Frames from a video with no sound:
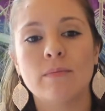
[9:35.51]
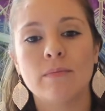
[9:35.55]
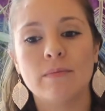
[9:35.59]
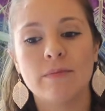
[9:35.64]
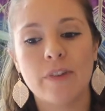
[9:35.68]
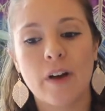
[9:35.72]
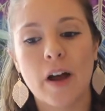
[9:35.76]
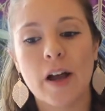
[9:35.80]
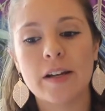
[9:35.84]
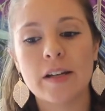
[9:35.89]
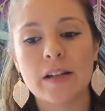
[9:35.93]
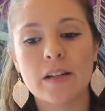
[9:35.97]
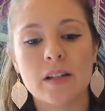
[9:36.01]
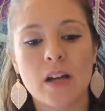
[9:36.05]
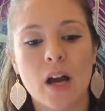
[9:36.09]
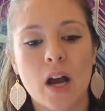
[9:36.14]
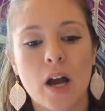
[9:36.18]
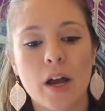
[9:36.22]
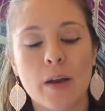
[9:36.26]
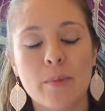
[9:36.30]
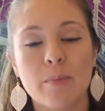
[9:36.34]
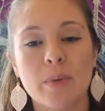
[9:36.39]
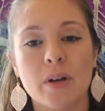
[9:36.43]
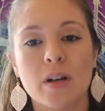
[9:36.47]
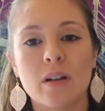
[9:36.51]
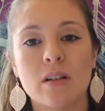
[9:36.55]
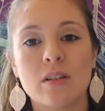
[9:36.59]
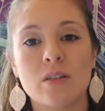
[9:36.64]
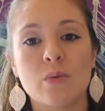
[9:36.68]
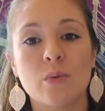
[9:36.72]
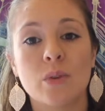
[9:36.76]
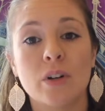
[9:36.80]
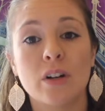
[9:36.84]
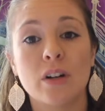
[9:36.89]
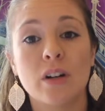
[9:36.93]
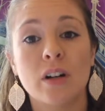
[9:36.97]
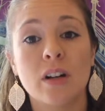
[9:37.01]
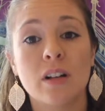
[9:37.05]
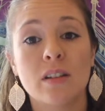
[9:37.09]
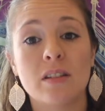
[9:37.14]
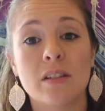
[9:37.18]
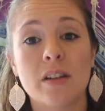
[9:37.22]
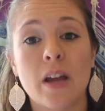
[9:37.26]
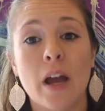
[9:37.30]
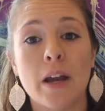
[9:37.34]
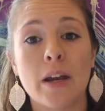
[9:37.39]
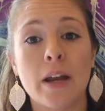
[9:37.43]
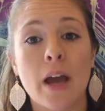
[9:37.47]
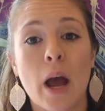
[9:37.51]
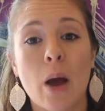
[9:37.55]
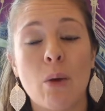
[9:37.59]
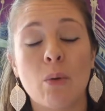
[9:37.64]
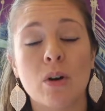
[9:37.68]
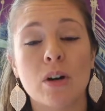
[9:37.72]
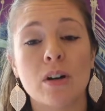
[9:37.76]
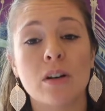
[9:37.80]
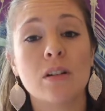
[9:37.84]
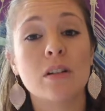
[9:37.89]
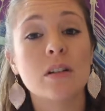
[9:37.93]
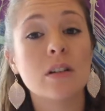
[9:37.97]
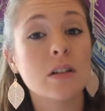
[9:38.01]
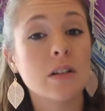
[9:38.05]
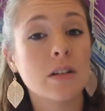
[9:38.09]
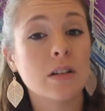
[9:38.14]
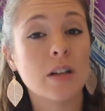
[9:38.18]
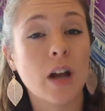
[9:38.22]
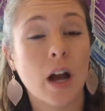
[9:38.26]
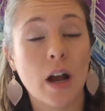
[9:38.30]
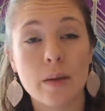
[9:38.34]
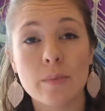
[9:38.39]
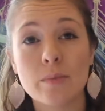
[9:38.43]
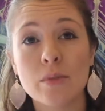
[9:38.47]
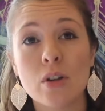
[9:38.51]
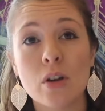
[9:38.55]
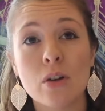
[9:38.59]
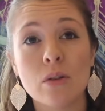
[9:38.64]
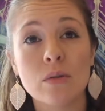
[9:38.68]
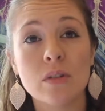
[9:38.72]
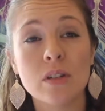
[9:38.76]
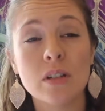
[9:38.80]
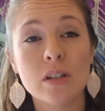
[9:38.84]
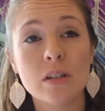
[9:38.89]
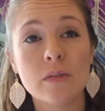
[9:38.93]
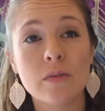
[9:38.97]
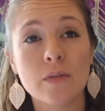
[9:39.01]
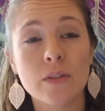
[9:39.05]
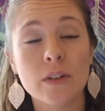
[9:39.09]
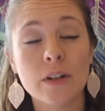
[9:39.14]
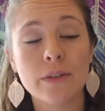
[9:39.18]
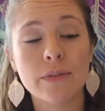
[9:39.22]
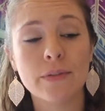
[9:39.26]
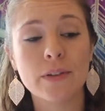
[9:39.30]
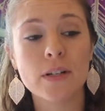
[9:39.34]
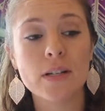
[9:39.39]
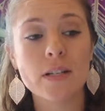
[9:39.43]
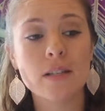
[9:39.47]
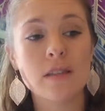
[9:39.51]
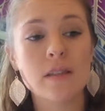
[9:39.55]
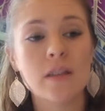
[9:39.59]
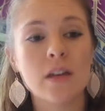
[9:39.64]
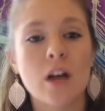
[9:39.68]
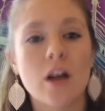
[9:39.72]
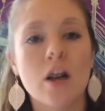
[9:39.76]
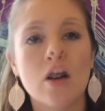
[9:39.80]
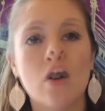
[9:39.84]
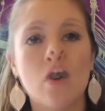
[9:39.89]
find a time, because we're a 10-hour time zone difference,